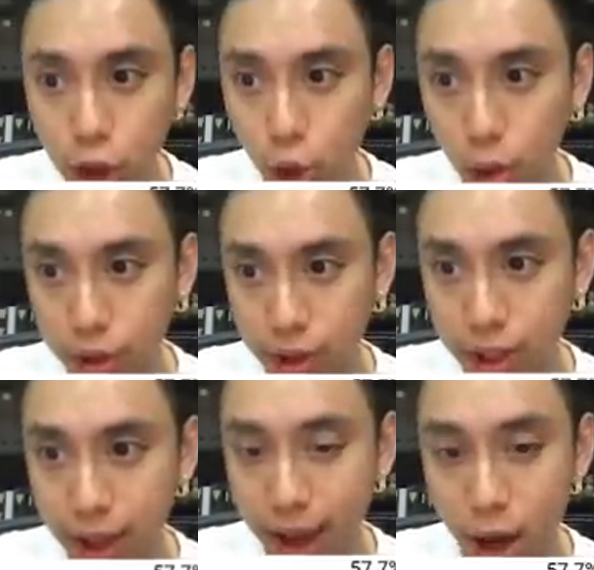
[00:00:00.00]
you will
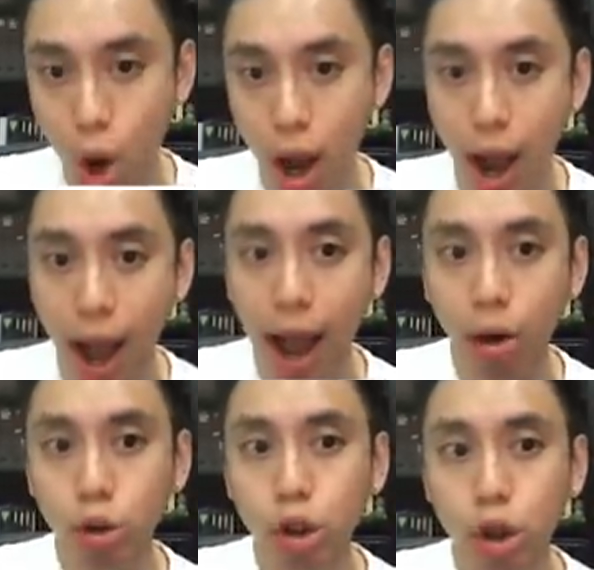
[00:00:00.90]
see that
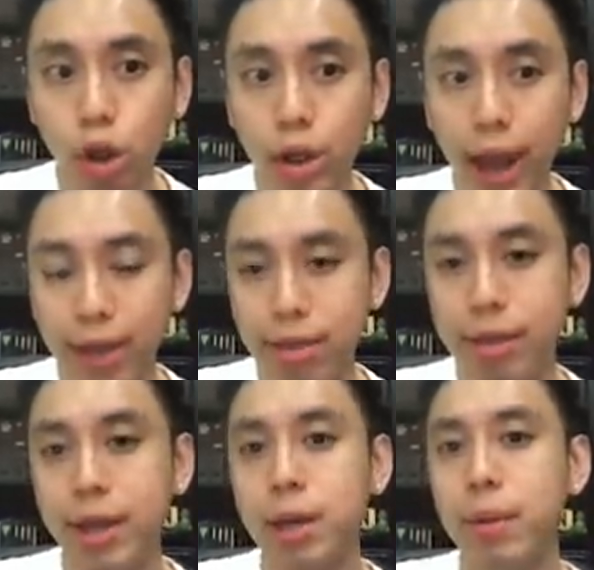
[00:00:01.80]
how you look and
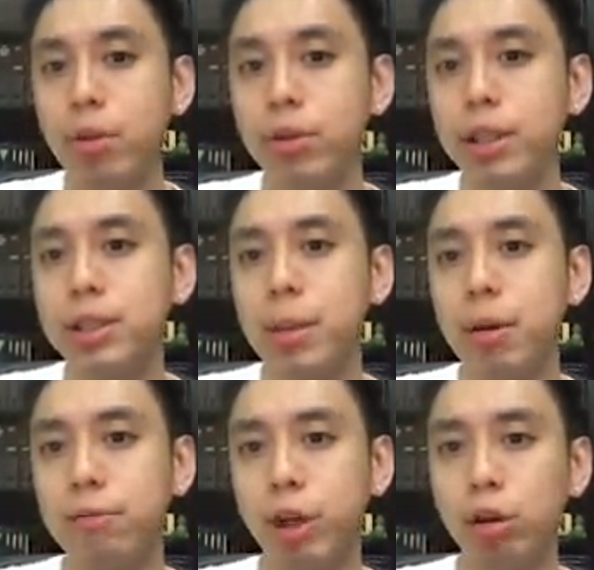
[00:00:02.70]
think about these type
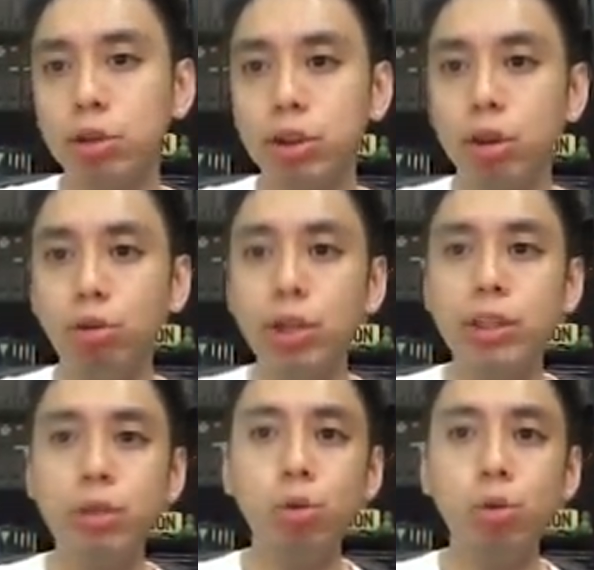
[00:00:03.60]
of videos, the reason